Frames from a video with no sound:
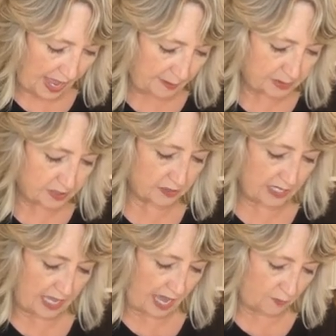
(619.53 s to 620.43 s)

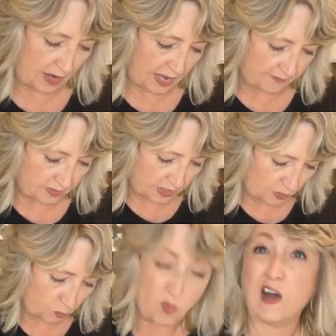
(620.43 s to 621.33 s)
absolutely however
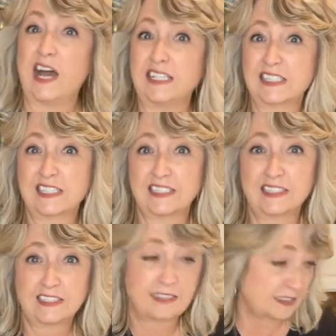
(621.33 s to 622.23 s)
you want.
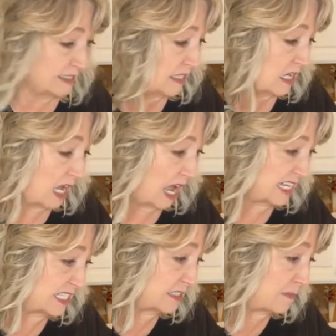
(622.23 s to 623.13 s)

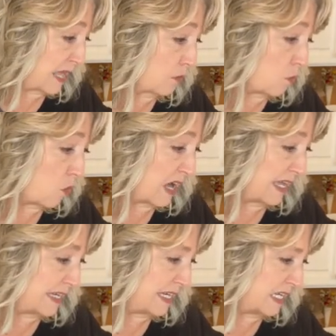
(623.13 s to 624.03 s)
I did make
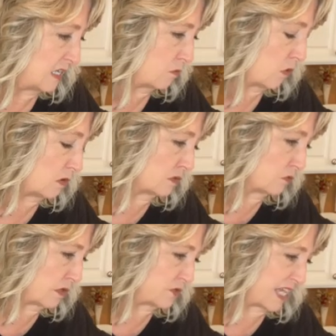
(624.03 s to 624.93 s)
one
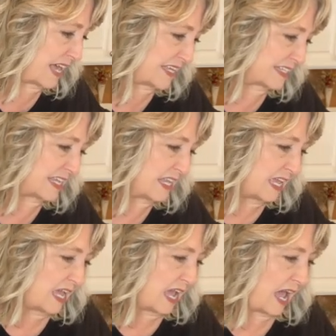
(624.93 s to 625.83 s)
rolled rosette
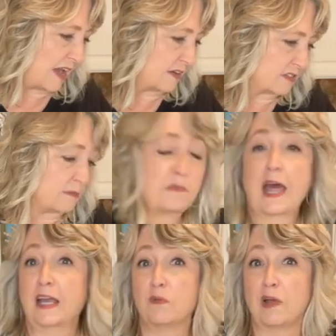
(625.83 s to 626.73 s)
out of some
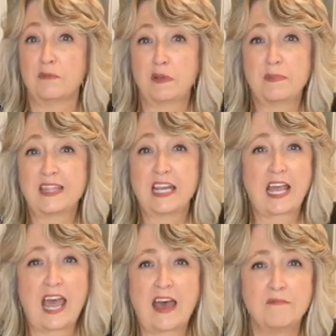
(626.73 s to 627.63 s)
black and white ribbon that
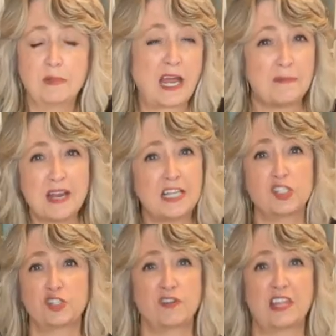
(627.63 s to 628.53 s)
I have, but I'm
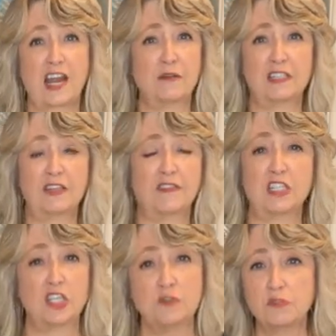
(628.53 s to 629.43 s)
not sure that I would
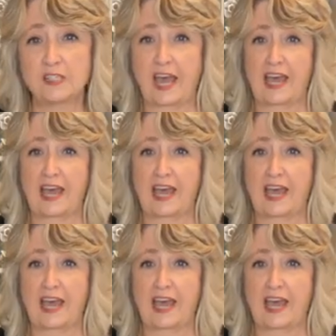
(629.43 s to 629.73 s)
even use